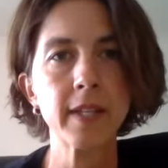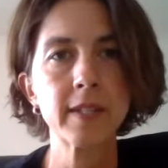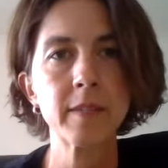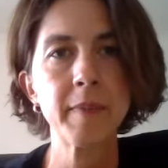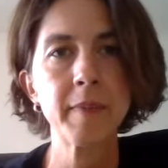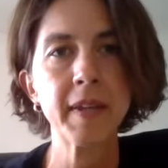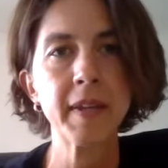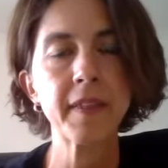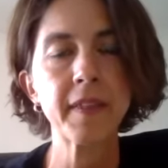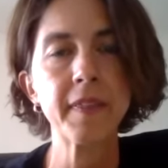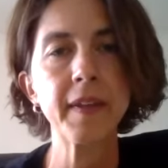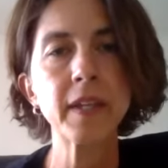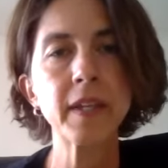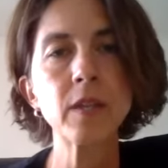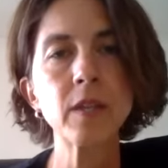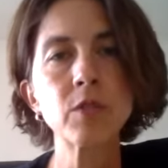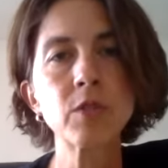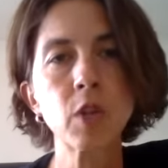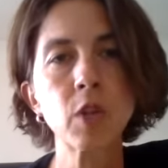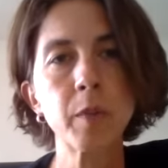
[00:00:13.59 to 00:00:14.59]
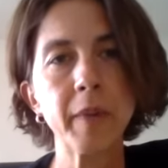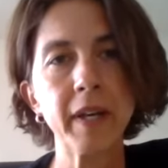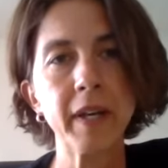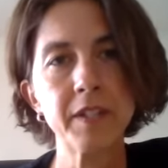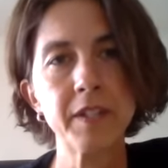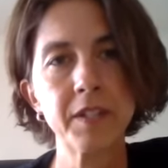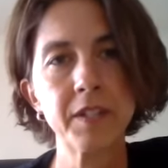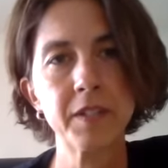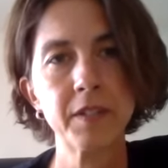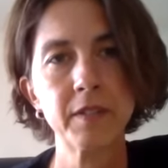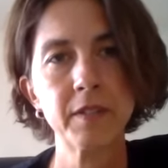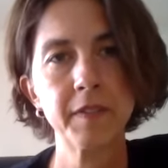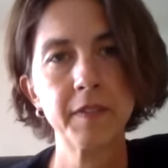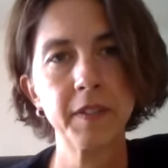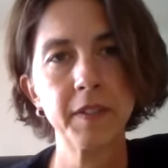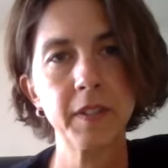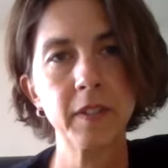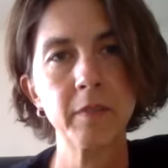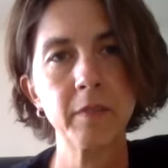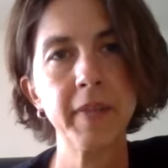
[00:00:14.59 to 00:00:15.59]
Samantha, thank you so much
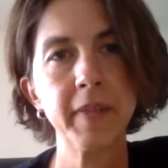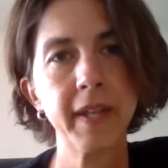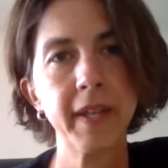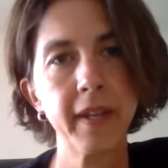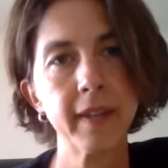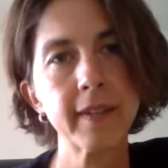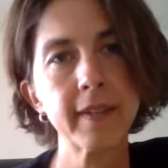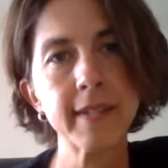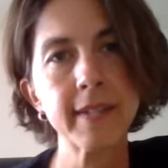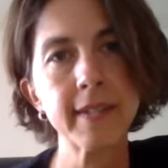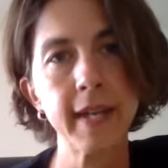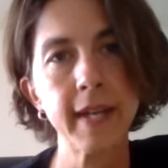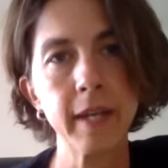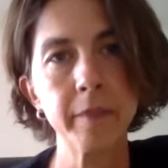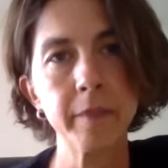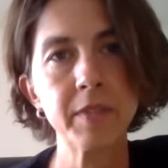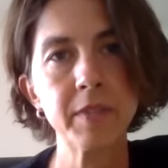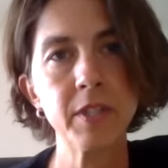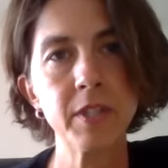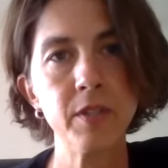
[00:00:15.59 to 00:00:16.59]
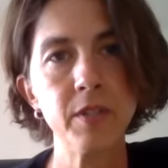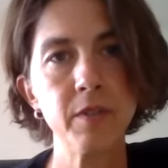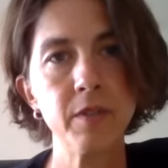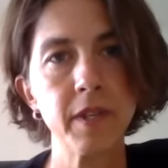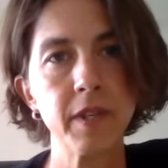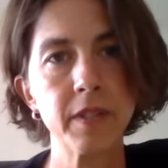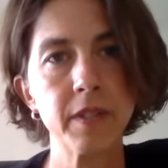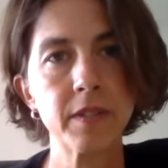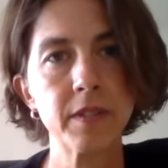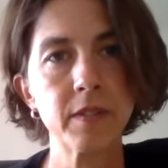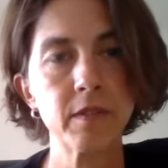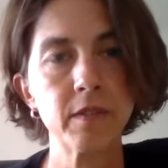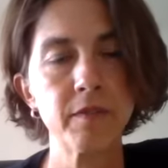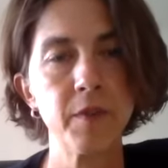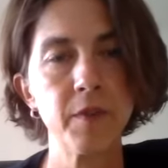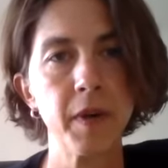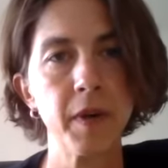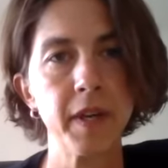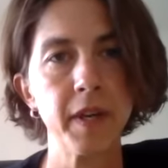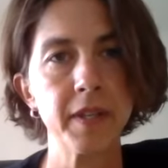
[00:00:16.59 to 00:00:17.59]
for making the time to do this
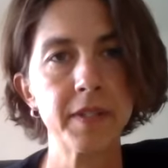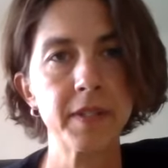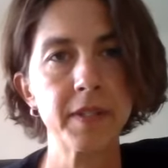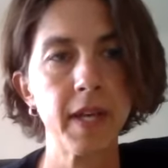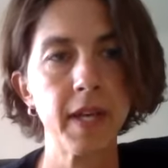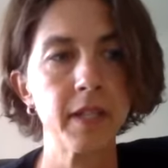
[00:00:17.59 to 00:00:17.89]
for us.